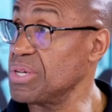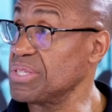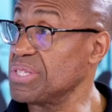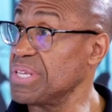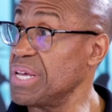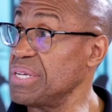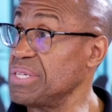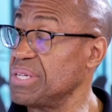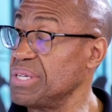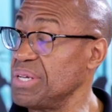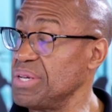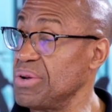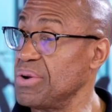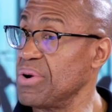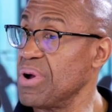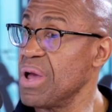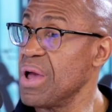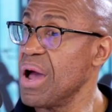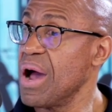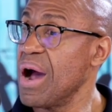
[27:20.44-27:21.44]
said to you.
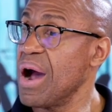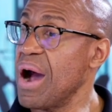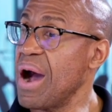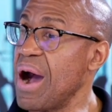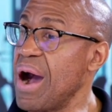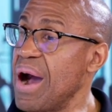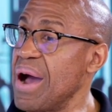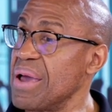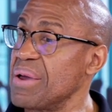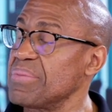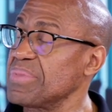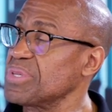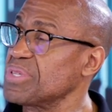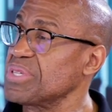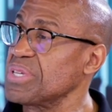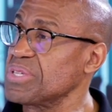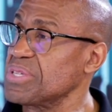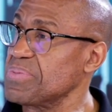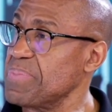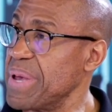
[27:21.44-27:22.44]
I am a
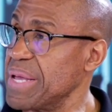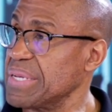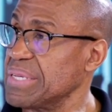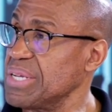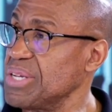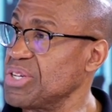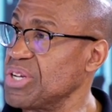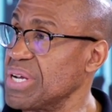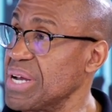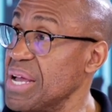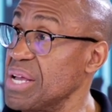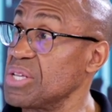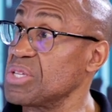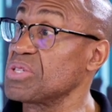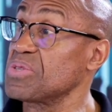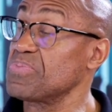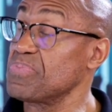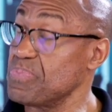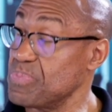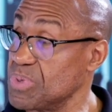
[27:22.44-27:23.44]
suspectician. I
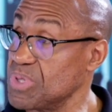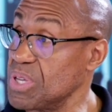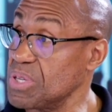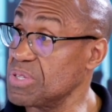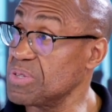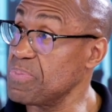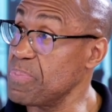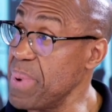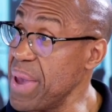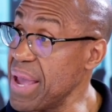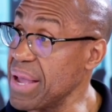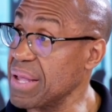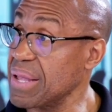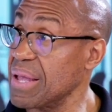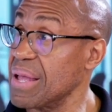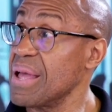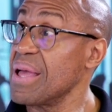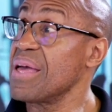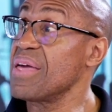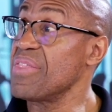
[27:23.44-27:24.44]
suspect
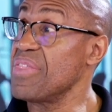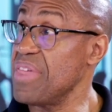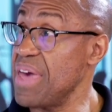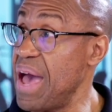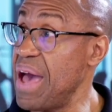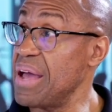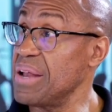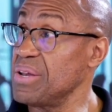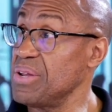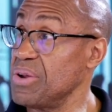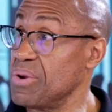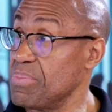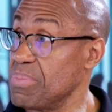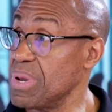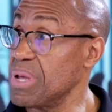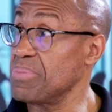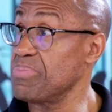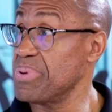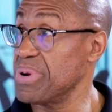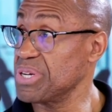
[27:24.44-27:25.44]
that your
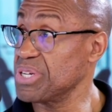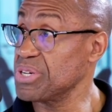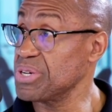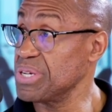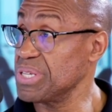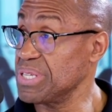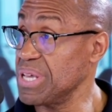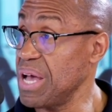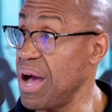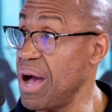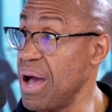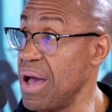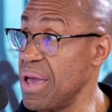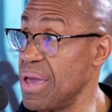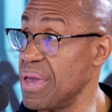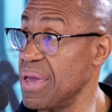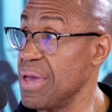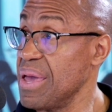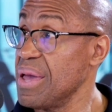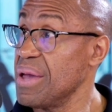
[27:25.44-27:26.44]
blood pressure is
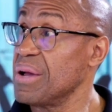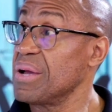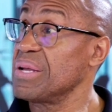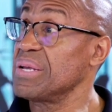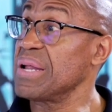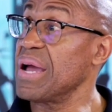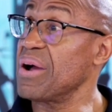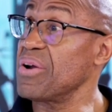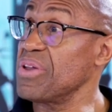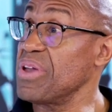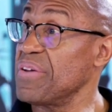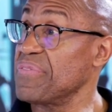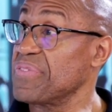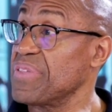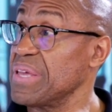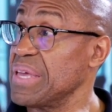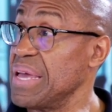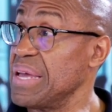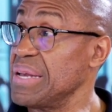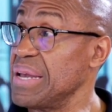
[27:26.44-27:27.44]
high. Now you have
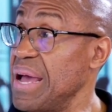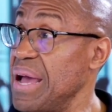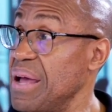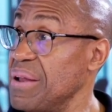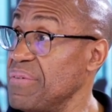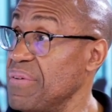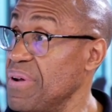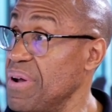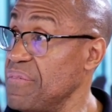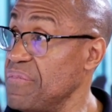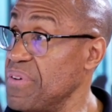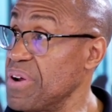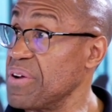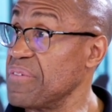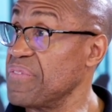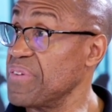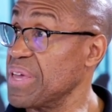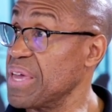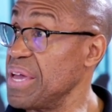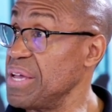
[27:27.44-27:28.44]
to get that
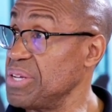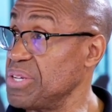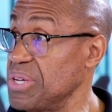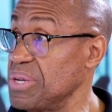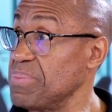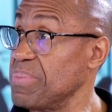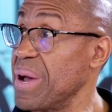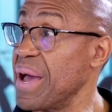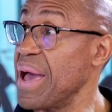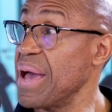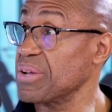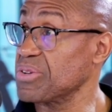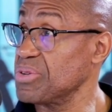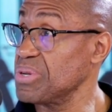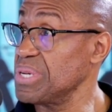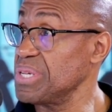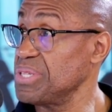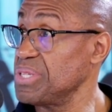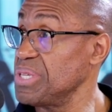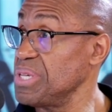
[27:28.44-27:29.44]
verification by
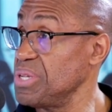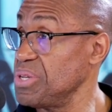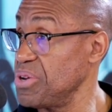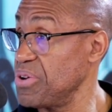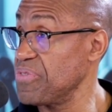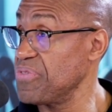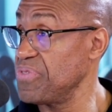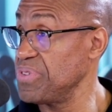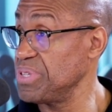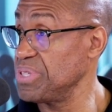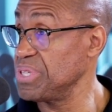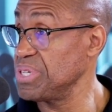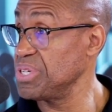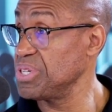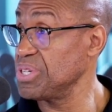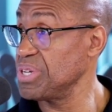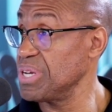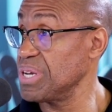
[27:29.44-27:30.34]
actually seeing your physician.